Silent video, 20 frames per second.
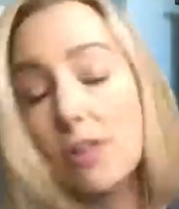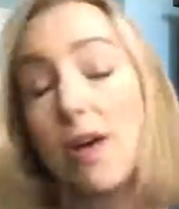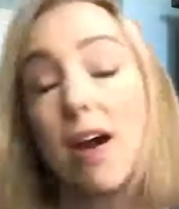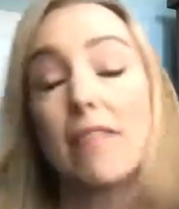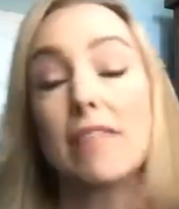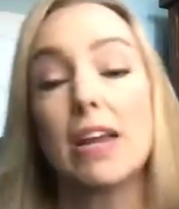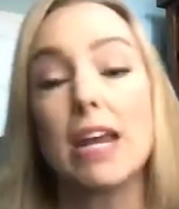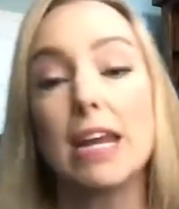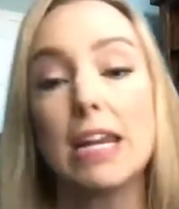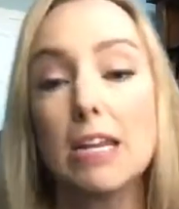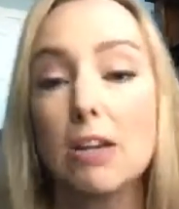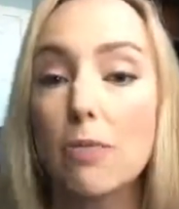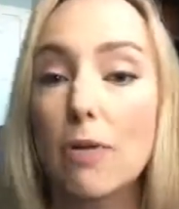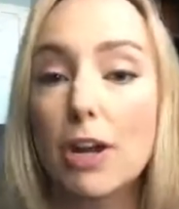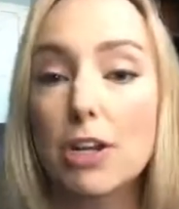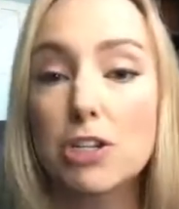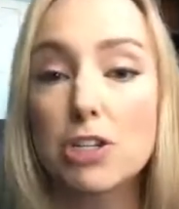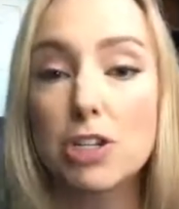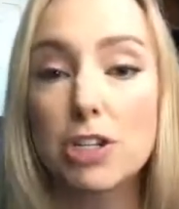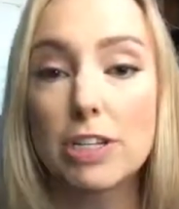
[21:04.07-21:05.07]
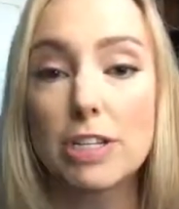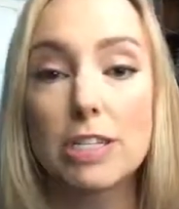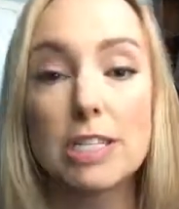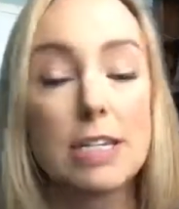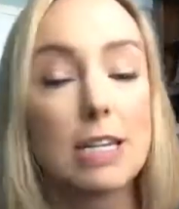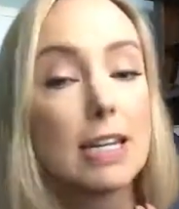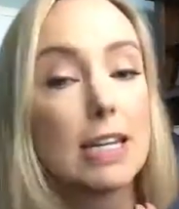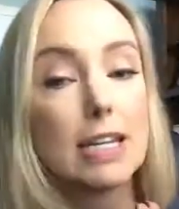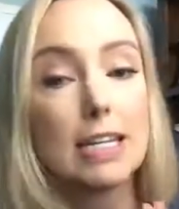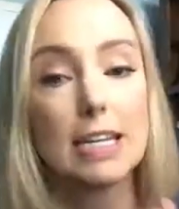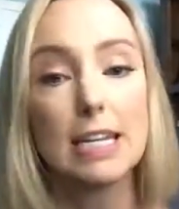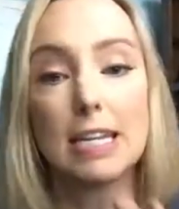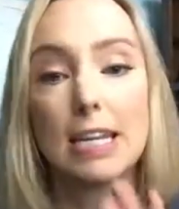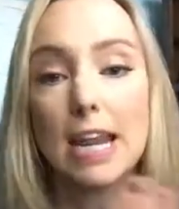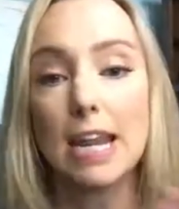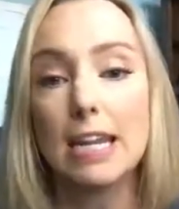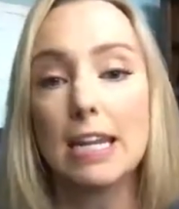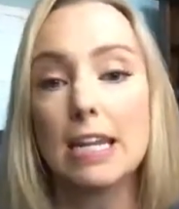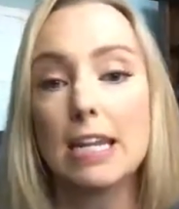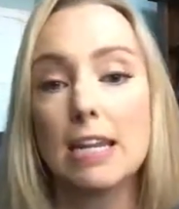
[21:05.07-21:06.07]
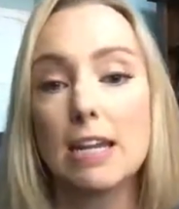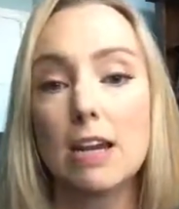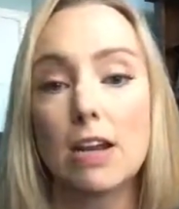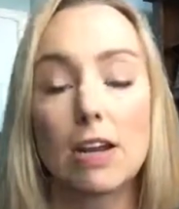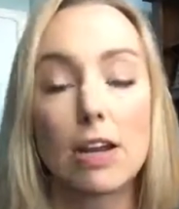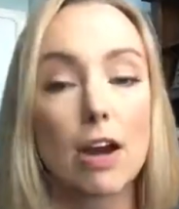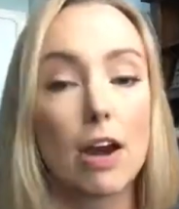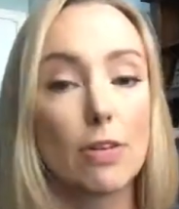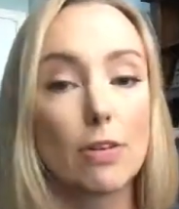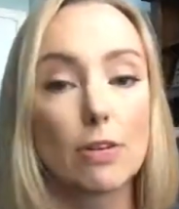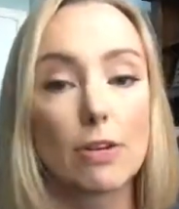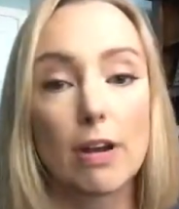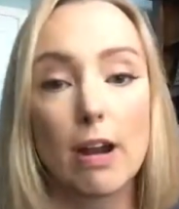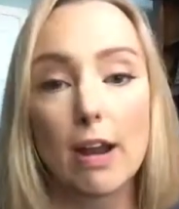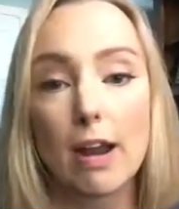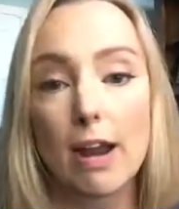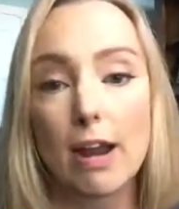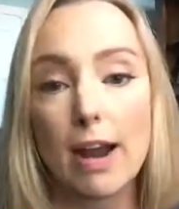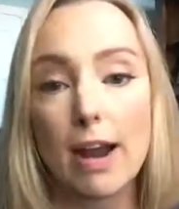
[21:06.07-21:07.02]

you have any questions, need any color